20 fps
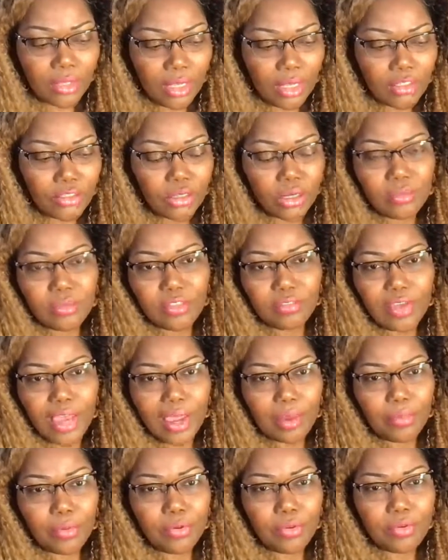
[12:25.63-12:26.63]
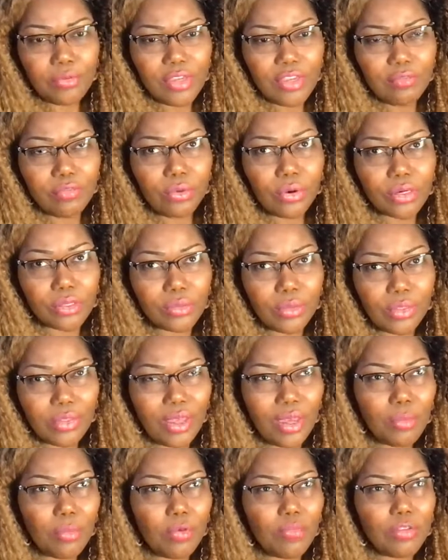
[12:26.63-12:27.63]
In terms of Apple, we've worked with
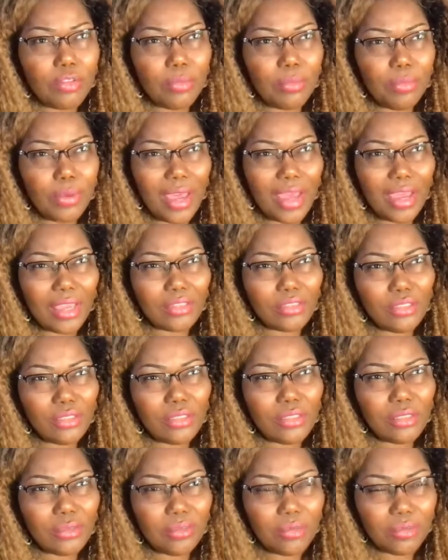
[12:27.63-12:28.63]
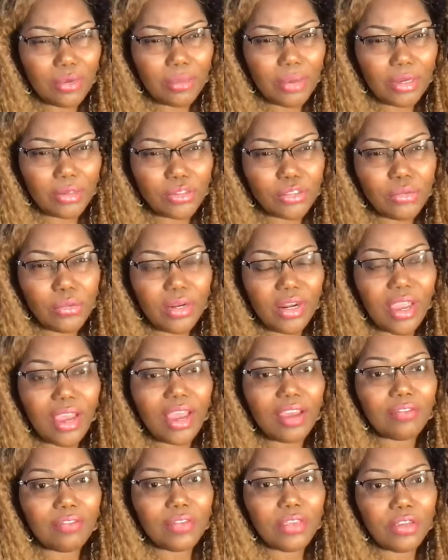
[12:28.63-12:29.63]
them over the past about
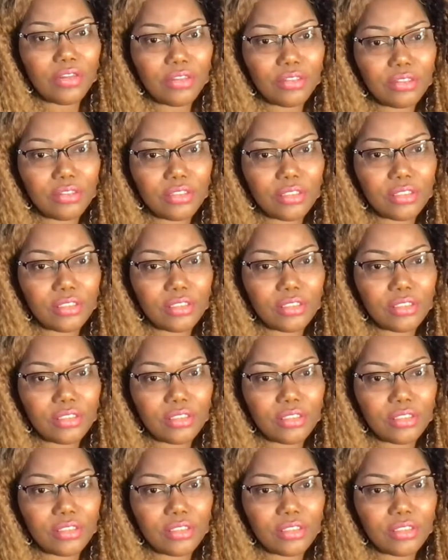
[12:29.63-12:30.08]
2.5 years.